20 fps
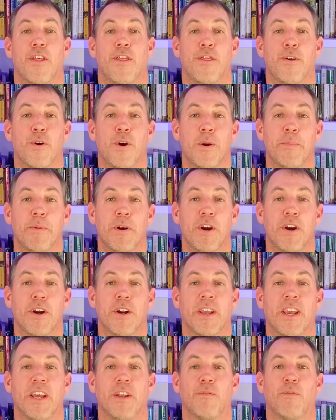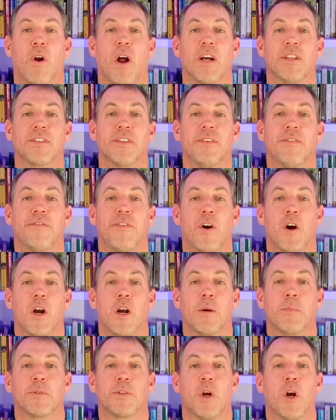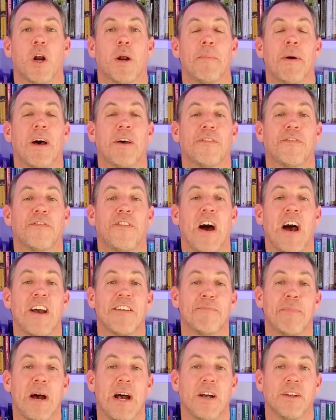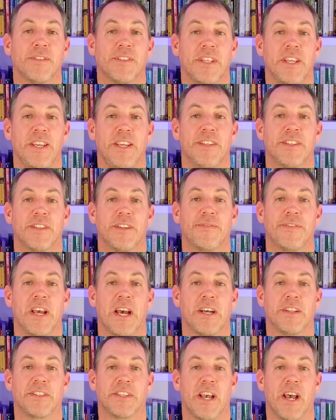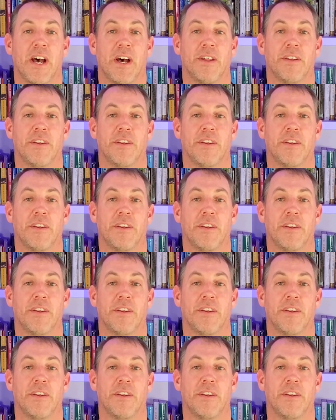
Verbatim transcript: Thornburg and Rosslyn Farms are about 5 miles east of downtown.